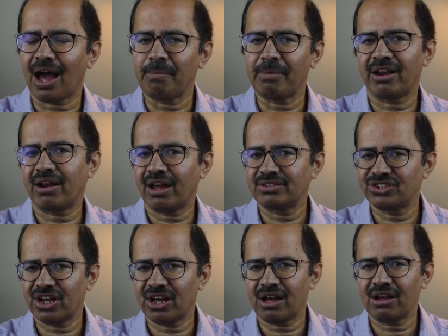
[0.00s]
Amar
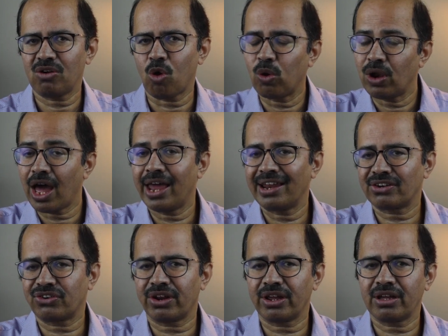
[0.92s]
Raja, Ola
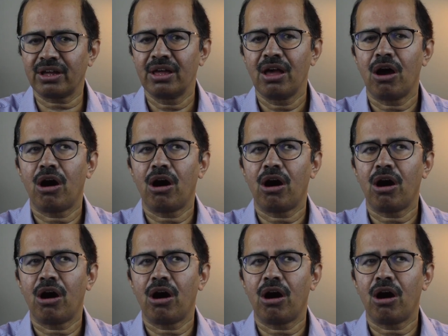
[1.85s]
Electric